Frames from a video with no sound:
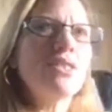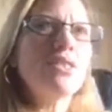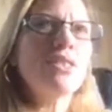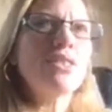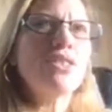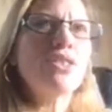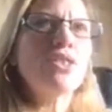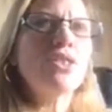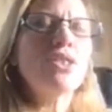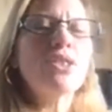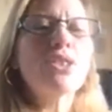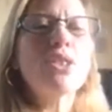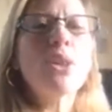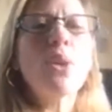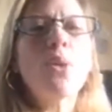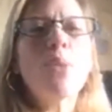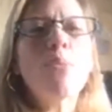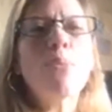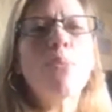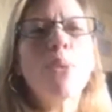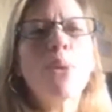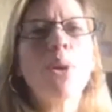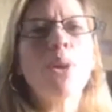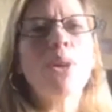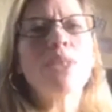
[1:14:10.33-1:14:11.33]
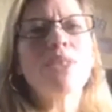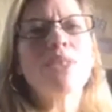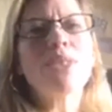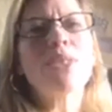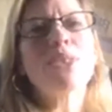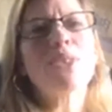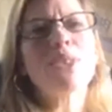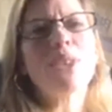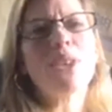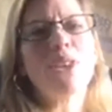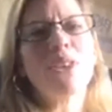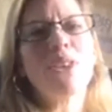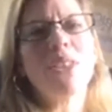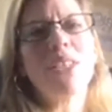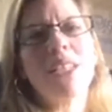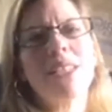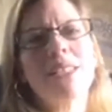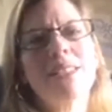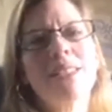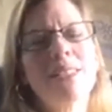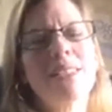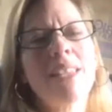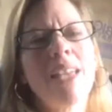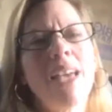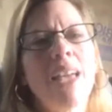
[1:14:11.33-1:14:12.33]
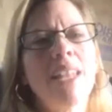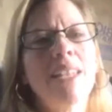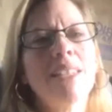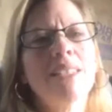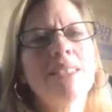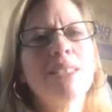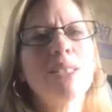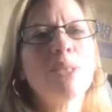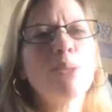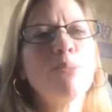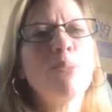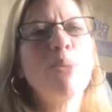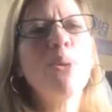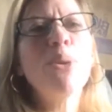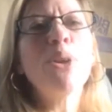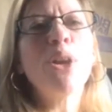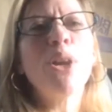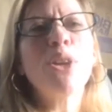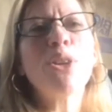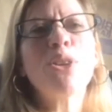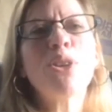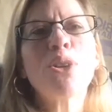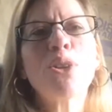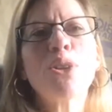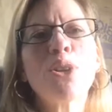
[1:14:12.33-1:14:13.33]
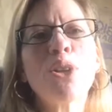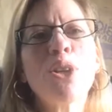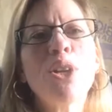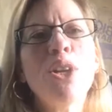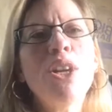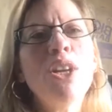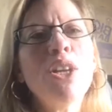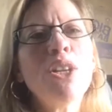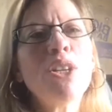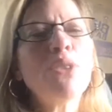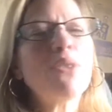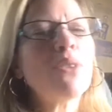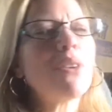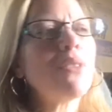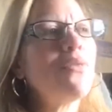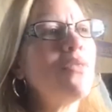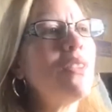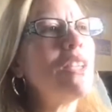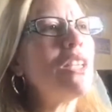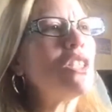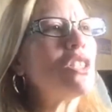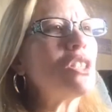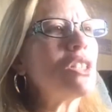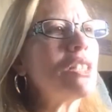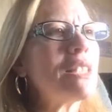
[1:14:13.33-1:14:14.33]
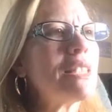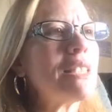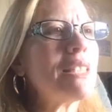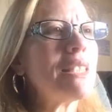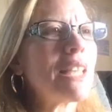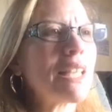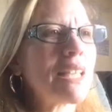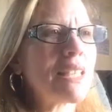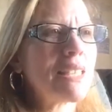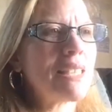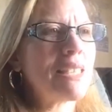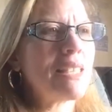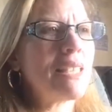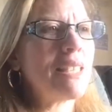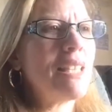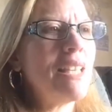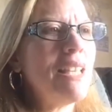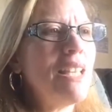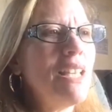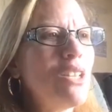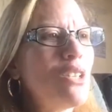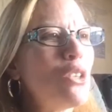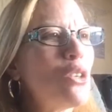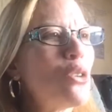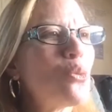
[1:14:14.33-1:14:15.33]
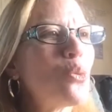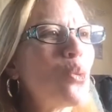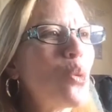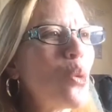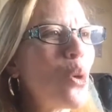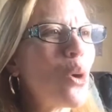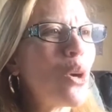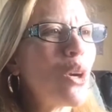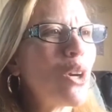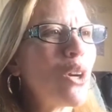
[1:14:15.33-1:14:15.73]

it's just so important to learn this and to put on your Ephesians 6, your